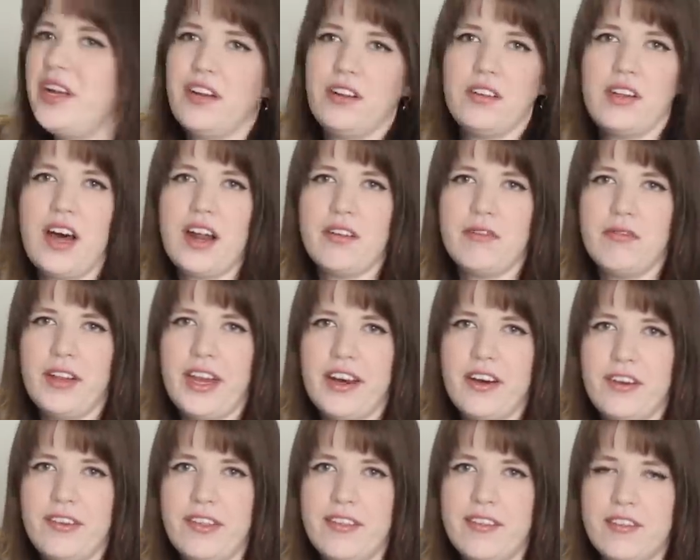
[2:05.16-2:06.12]
need a lot of
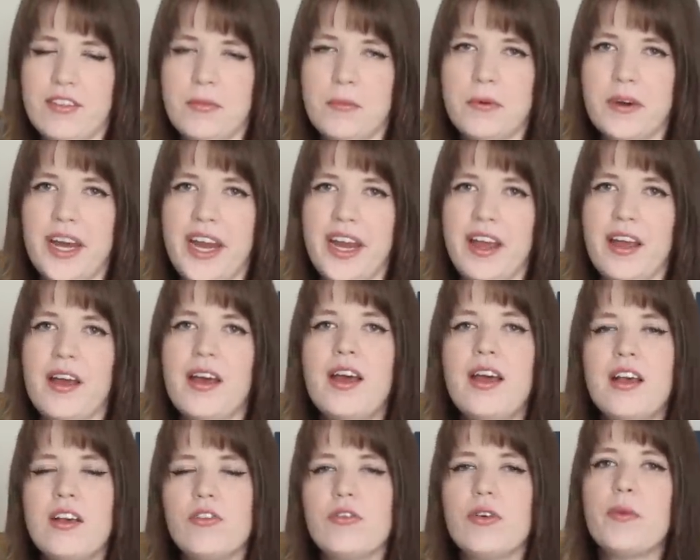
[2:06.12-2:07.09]
layers in the spring.
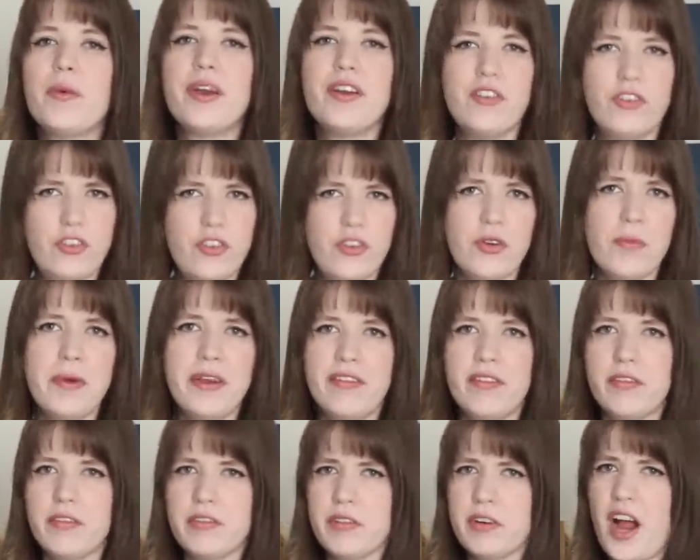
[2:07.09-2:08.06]
So I wanted to do a bit
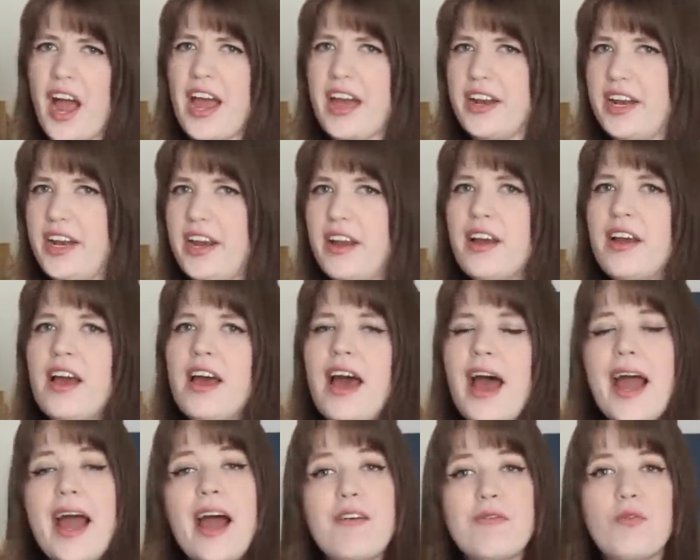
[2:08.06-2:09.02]
of a variety.
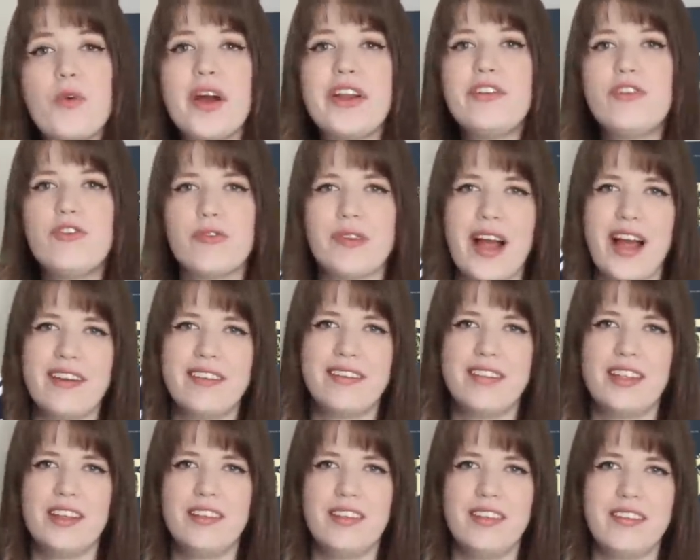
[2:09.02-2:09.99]
I have one dress.
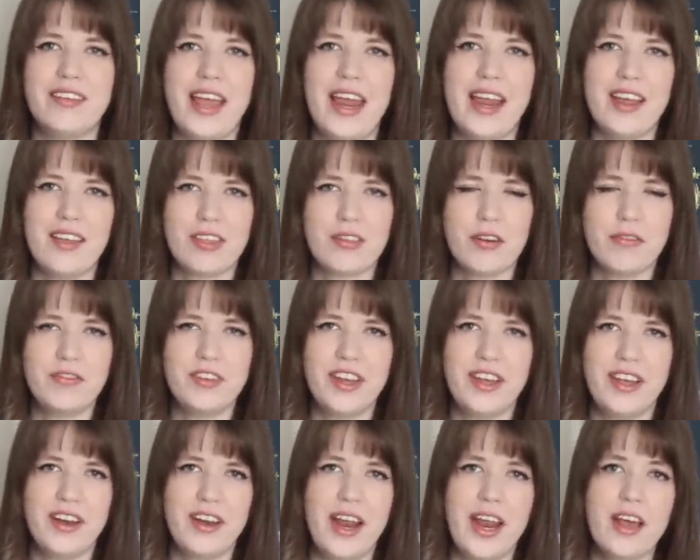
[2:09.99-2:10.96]
This is a
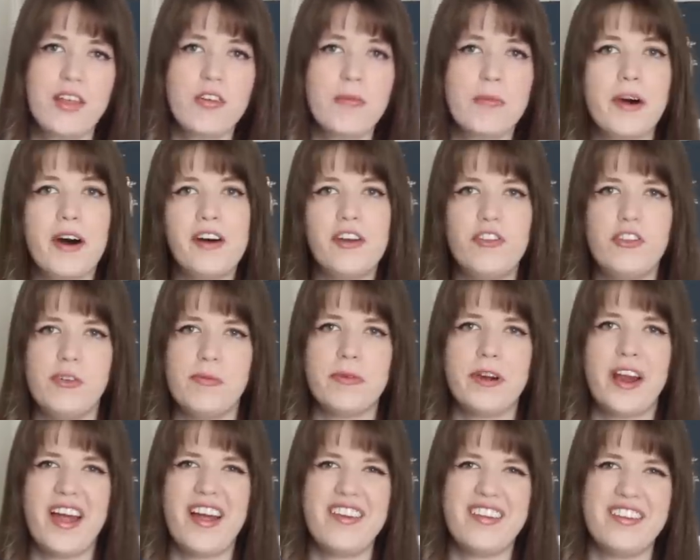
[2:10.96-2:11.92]
thrifted Anthropologie
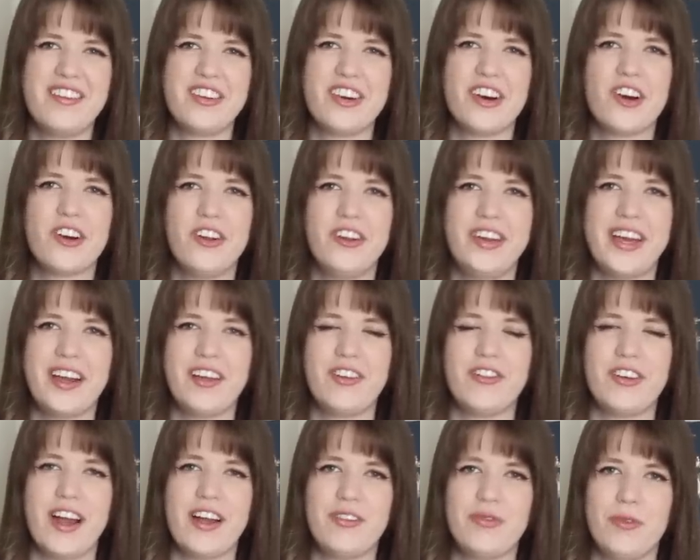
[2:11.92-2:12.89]
brand turtleneck
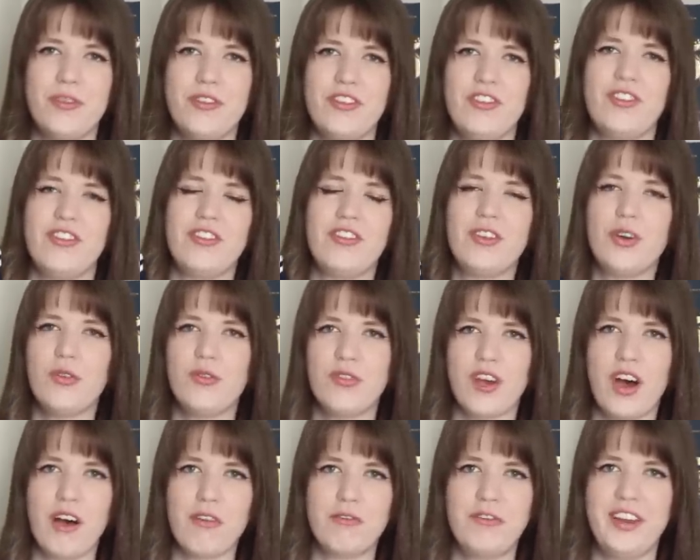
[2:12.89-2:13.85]
dress, which is just so
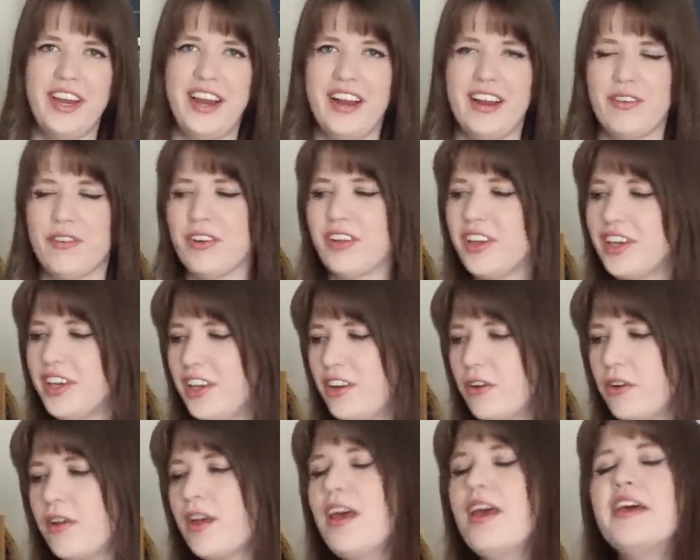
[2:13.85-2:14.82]
soft and really
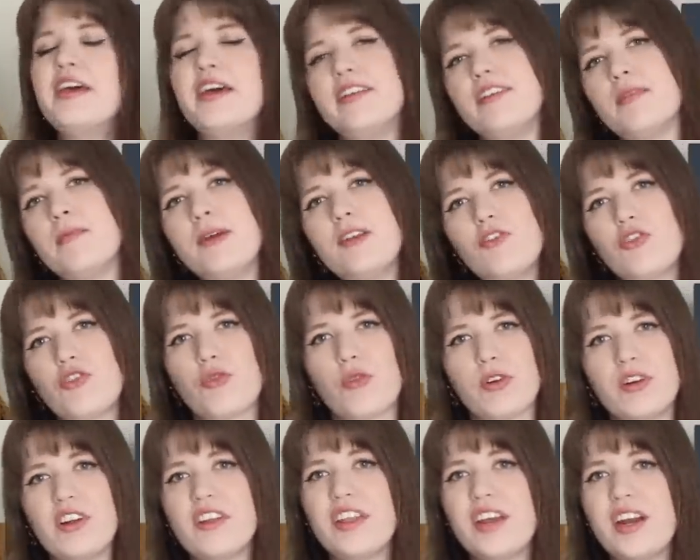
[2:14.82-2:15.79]
cute. It's a bit
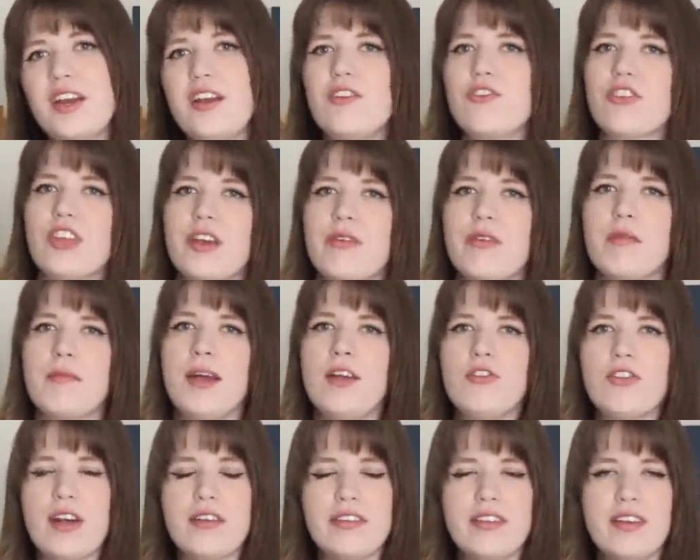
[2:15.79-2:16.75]
shorter than I usually wear my
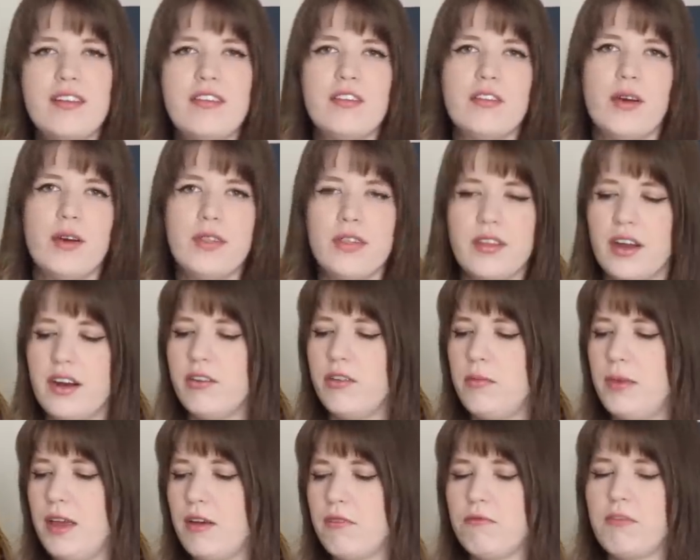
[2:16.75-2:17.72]
dresses, so I thought it
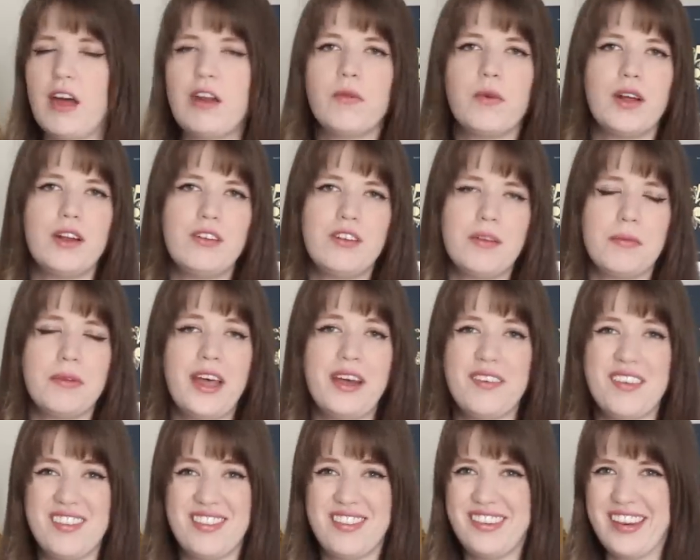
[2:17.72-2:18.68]
would be a fun one to
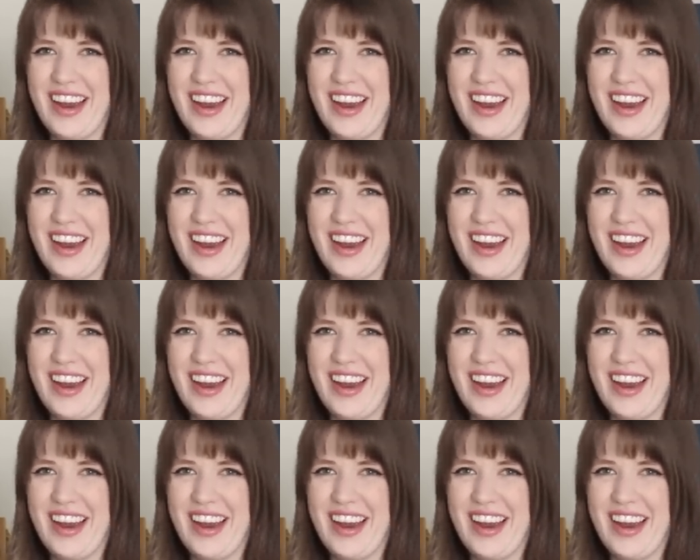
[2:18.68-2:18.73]
play with